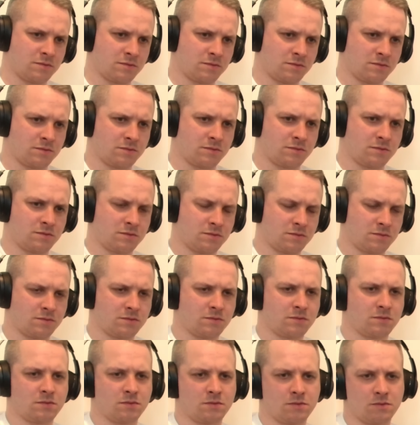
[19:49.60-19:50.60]

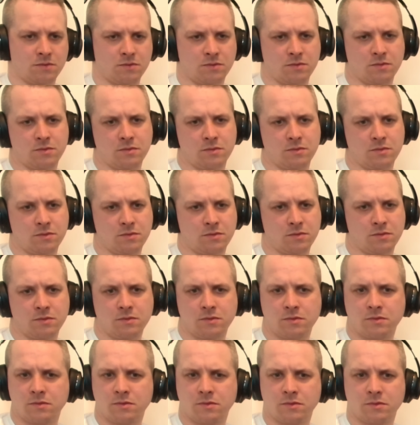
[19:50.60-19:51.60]

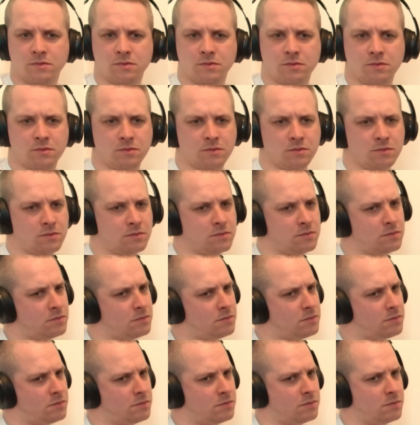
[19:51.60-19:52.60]

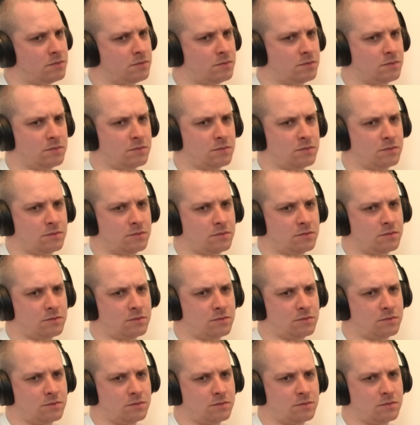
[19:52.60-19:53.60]

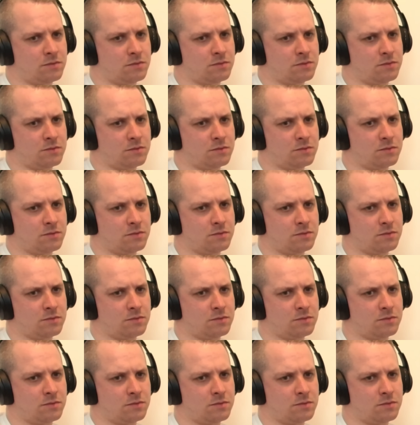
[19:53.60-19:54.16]
[no speech]